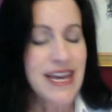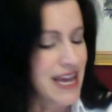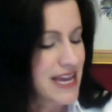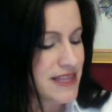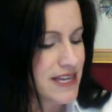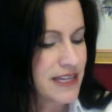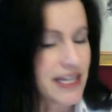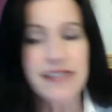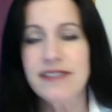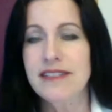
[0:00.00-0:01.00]
And then
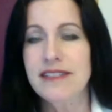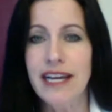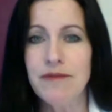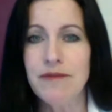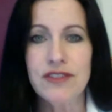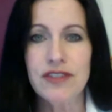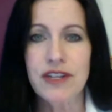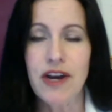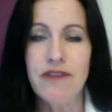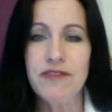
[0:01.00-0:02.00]
lastly, I'm just
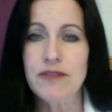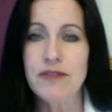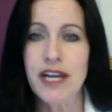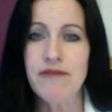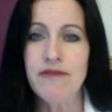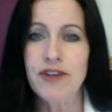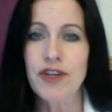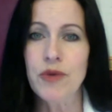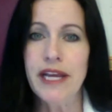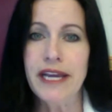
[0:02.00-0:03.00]
going to offer some time for
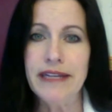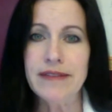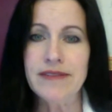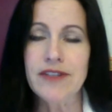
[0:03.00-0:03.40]
Q&A.